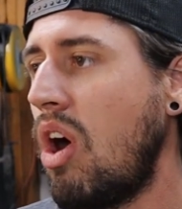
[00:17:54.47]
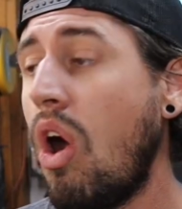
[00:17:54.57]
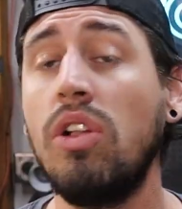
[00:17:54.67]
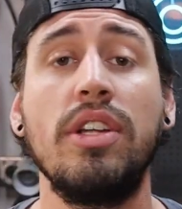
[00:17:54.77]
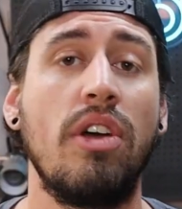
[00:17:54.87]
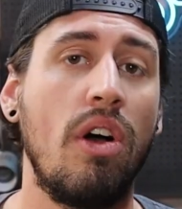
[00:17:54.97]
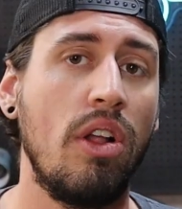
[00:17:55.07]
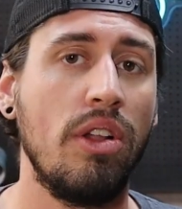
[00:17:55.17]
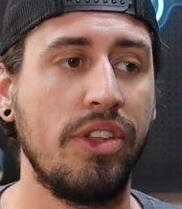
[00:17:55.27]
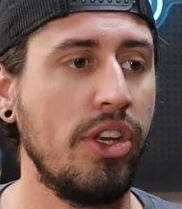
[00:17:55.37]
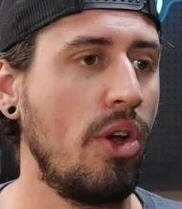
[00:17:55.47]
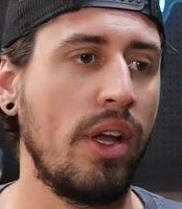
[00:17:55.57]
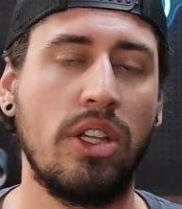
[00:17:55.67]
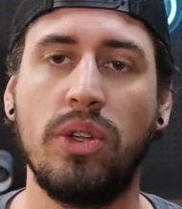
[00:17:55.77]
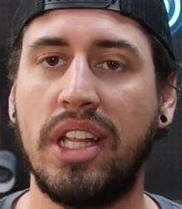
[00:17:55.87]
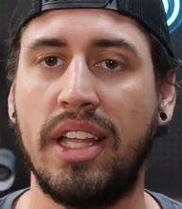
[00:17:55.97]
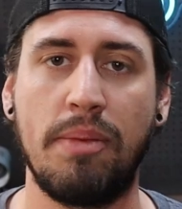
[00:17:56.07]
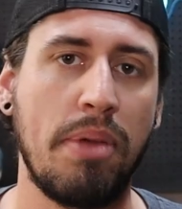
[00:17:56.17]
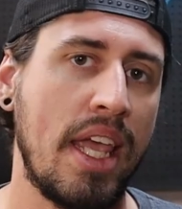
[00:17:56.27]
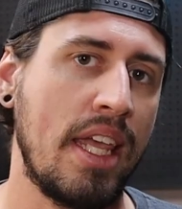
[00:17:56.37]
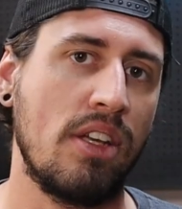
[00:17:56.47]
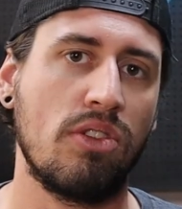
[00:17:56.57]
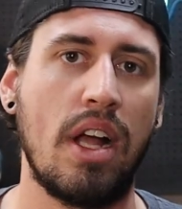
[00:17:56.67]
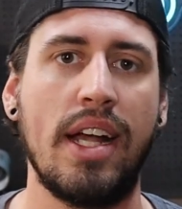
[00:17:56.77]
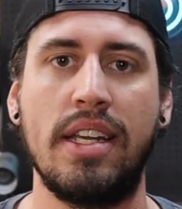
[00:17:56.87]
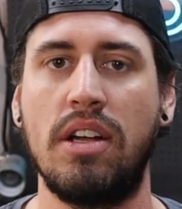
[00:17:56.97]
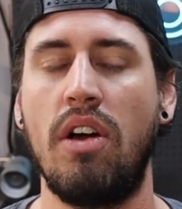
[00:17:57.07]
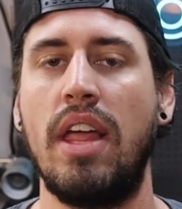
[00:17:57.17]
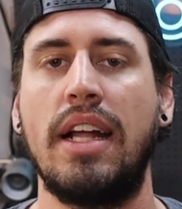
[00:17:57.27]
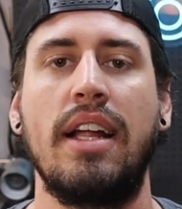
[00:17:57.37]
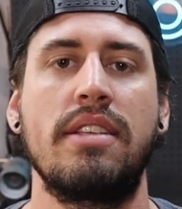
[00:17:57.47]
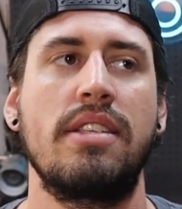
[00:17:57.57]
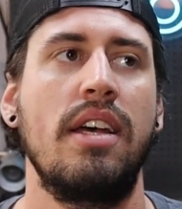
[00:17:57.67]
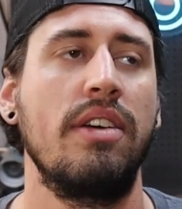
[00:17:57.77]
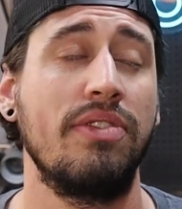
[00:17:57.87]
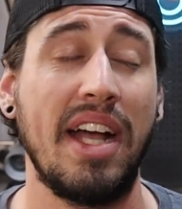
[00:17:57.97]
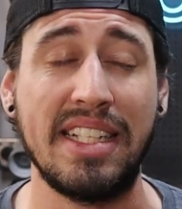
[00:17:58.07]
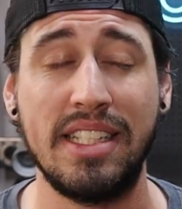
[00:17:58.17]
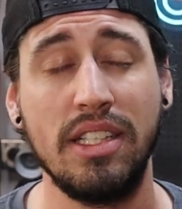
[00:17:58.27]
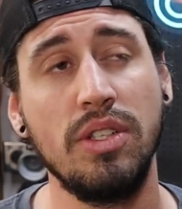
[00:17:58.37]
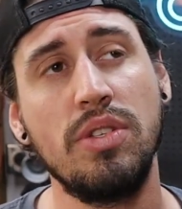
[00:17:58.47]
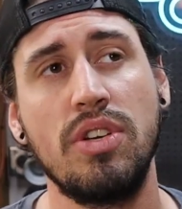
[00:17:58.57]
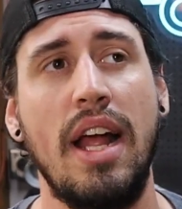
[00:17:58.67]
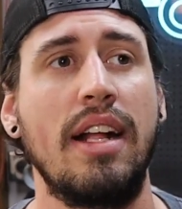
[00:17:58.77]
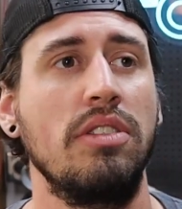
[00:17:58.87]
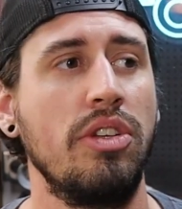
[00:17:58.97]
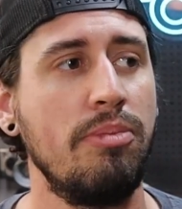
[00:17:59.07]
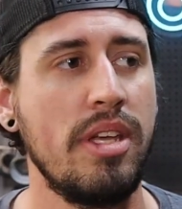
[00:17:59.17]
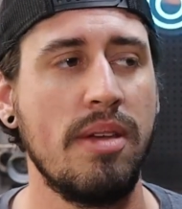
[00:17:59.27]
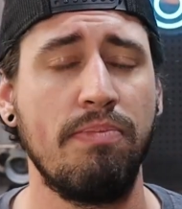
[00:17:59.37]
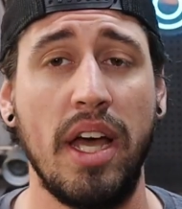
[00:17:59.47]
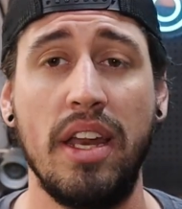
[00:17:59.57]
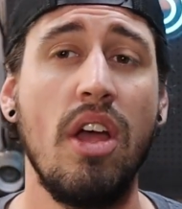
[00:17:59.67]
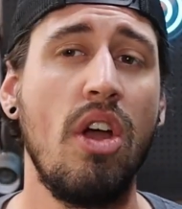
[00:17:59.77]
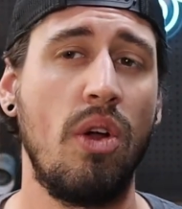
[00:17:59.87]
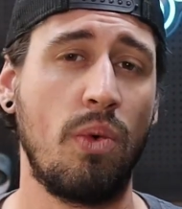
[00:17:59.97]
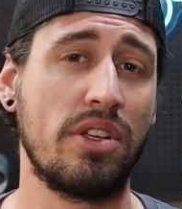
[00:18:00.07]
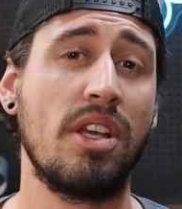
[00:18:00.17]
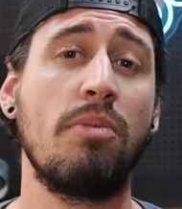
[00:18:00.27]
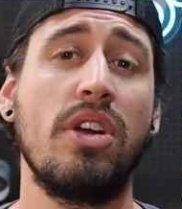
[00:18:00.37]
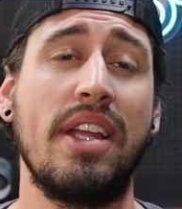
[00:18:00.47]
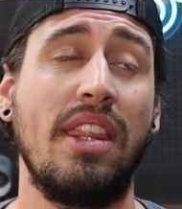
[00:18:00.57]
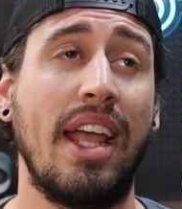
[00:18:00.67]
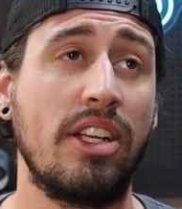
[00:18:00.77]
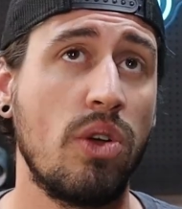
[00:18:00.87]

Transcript: All in all, you know, including like paint, grinding, all that kind of stuff, I did lose track a little bit, but we're somewhere in like